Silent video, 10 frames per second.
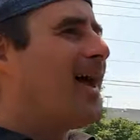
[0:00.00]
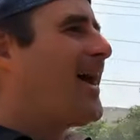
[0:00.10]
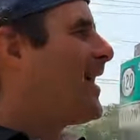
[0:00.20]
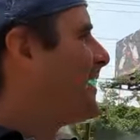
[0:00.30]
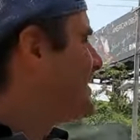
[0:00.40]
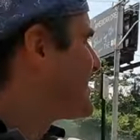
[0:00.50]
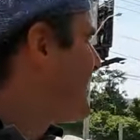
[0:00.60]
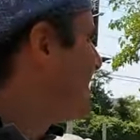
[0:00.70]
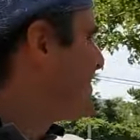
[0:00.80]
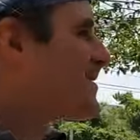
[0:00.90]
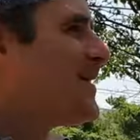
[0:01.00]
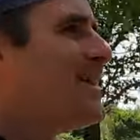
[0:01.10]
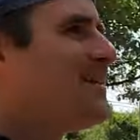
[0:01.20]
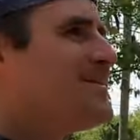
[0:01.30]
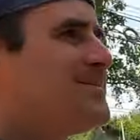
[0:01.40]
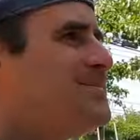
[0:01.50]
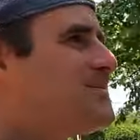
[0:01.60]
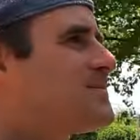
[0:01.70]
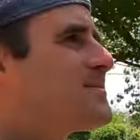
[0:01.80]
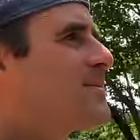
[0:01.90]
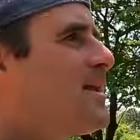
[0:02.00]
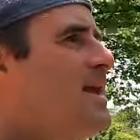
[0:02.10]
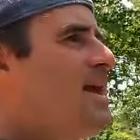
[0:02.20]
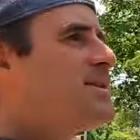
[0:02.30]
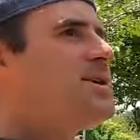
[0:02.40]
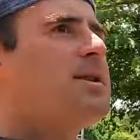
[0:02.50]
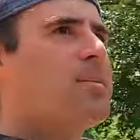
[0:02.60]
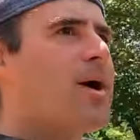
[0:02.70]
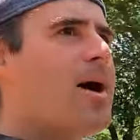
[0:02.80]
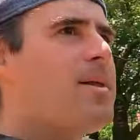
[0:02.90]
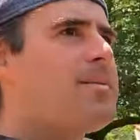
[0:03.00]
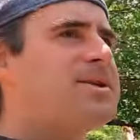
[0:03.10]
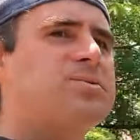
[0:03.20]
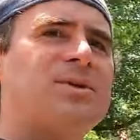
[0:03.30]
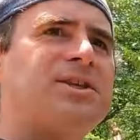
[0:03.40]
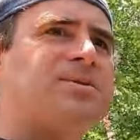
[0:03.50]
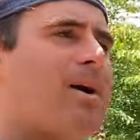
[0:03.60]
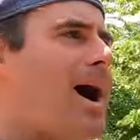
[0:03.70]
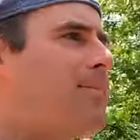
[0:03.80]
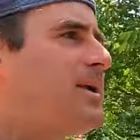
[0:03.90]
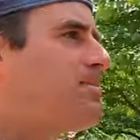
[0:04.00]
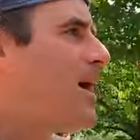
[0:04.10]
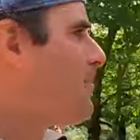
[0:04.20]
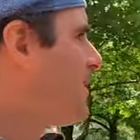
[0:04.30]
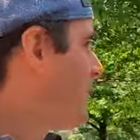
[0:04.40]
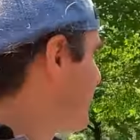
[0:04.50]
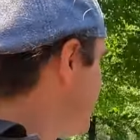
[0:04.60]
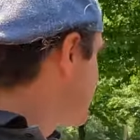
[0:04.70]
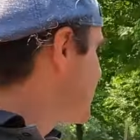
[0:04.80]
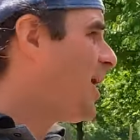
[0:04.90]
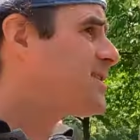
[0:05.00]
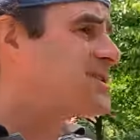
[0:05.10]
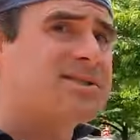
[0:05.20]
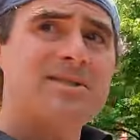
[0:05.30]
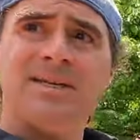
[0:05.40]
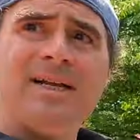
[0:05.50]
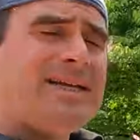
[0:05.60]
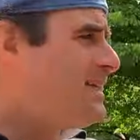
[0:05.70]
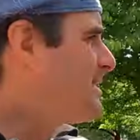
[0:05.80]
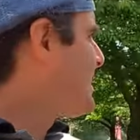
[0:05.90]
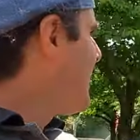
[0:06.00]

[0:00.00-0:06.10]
right, let's go this way. See, the problem is with this popping of the exhausts is